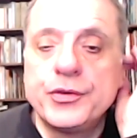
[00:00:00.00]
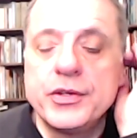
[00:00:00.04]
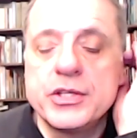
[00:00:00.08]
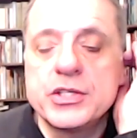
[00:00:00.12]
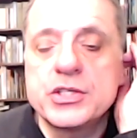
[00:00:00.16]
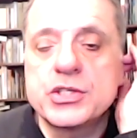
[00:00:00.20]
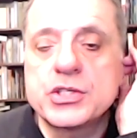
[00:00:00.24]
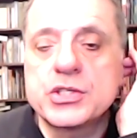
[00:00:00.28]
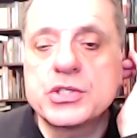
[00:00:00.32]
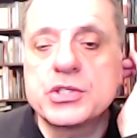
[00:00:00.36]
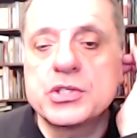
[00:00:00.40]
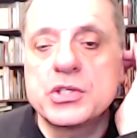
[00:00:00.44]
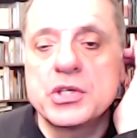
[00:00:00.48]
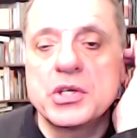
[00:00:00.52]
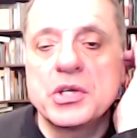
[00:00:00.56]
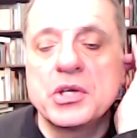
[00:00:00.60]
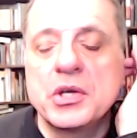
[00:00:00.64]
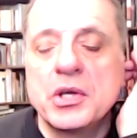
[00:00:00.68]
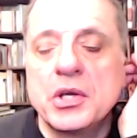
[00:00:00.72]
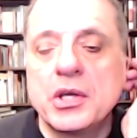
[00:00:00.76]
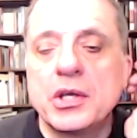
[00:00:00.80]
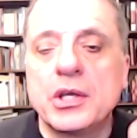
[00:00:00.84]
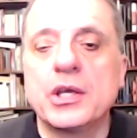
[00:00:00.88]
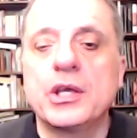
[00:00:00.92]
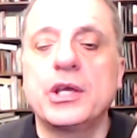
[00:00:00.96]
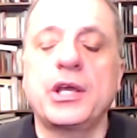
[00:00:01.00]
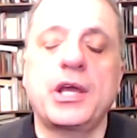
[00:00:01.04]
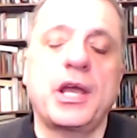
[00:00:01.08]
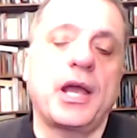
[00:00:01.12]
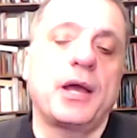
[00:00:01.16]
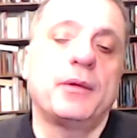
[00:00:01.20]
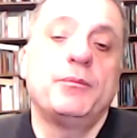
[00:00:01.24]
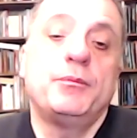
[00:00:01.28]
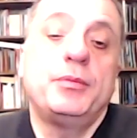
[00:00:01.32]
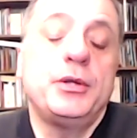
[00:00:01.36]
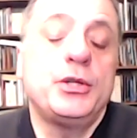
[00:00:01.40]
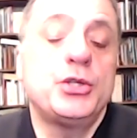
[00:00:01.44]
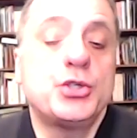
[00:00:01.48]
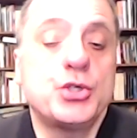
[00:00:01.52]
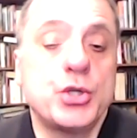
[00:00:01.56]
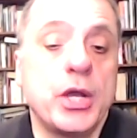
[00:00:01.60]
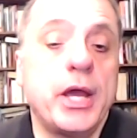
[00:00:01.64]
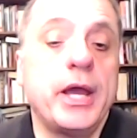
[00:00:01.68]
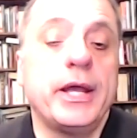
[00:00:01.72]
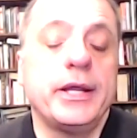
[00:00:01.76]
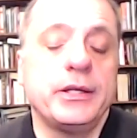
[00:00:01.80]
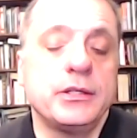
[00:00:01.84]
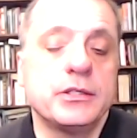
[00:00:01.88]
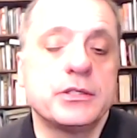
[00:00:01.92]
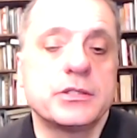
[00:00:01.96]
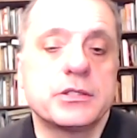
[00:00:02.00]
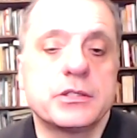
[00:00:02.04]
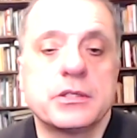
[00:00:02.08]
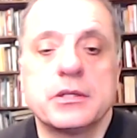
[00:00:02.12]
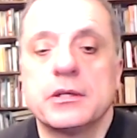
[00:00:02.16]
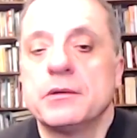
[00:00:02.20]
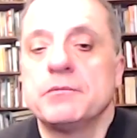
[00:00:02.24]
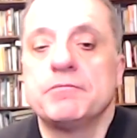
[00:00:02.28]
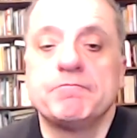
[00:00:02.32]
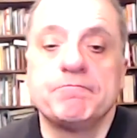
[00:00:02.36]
this can be changed.